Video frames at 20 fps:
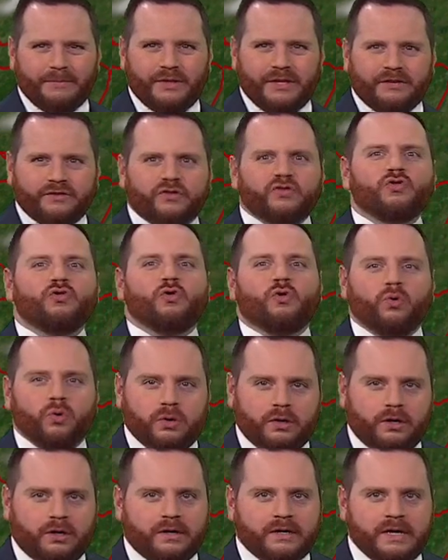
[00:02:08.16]
things
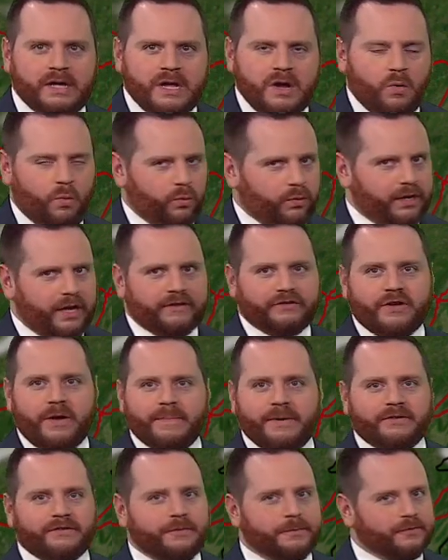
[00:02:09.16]
cooler. We're not
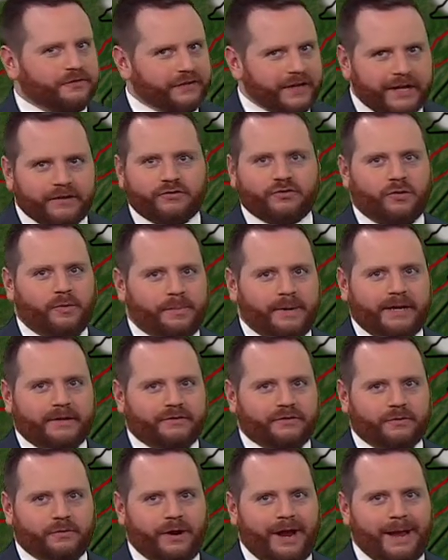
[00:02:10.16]
talking about substantial
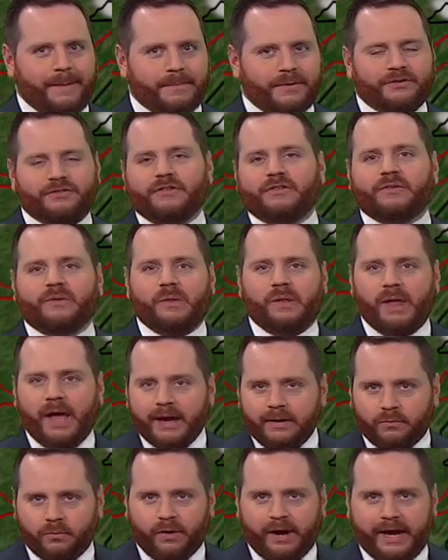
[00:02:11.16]
amounts of rain, but just
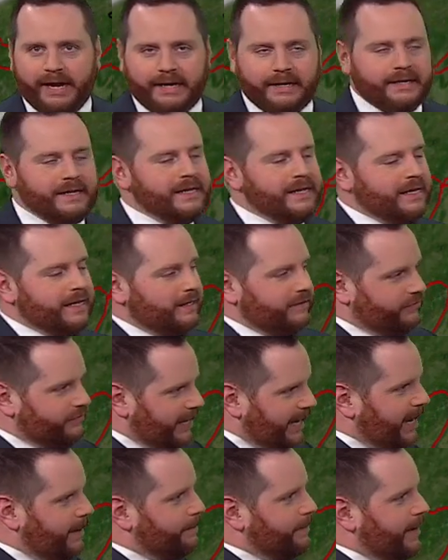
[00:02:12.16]
light rain,
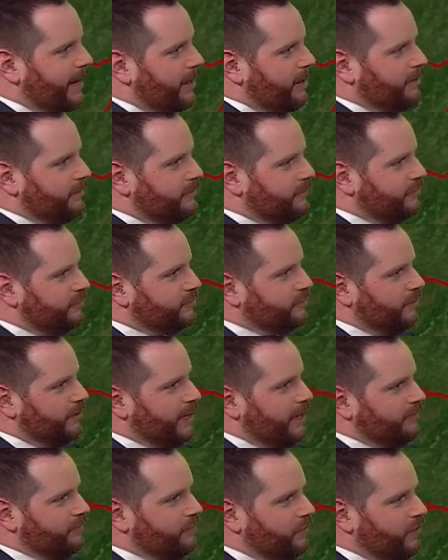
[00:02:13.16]
damp air to start
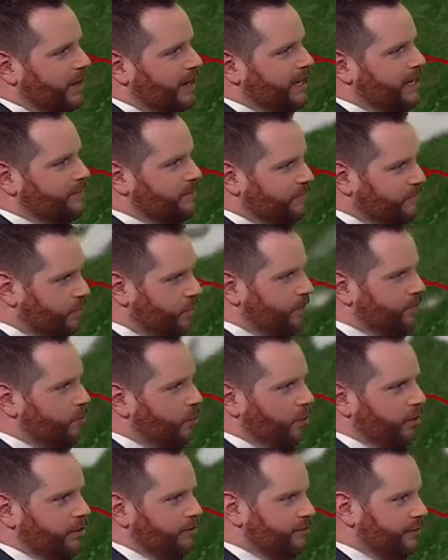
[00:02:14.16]
out Friday before
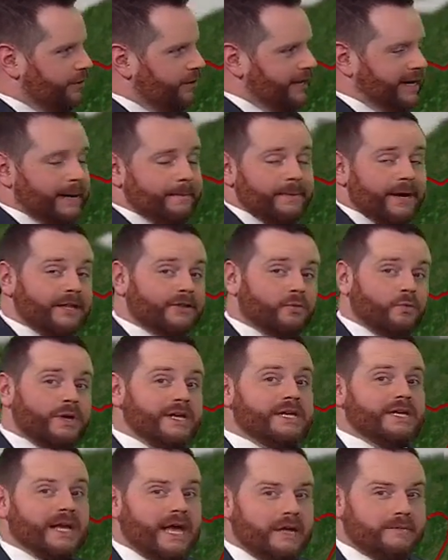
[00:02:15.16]
more clearing. And by the
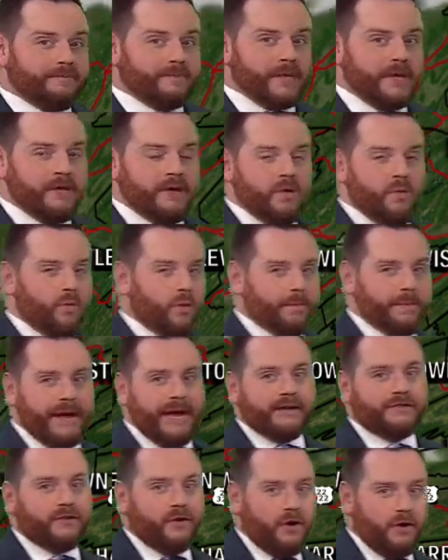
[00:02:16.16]
weekend, we're
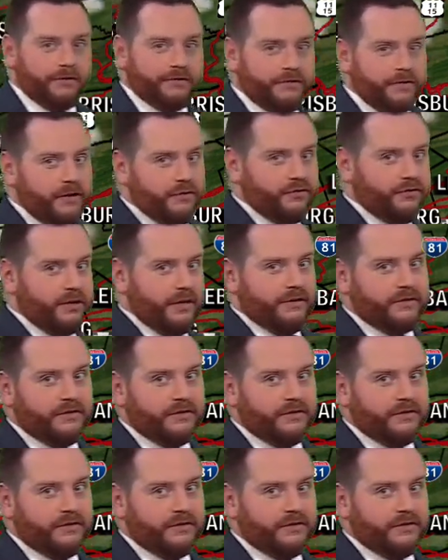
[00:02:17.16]
back to all sunshine.